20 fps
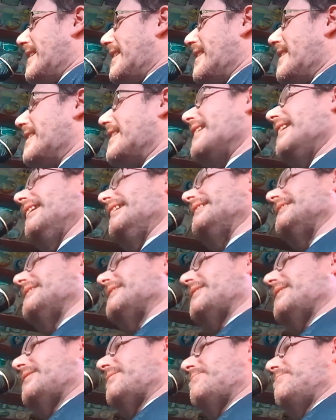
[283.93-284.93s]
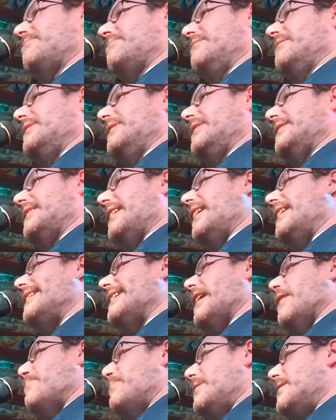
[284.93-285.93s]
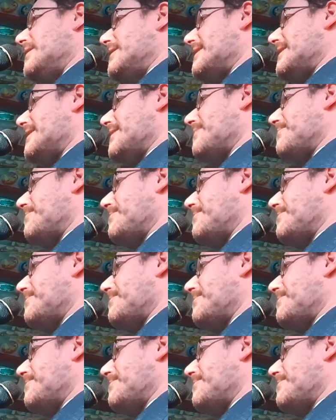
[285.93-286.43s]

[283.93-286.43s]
it's Diane Abbott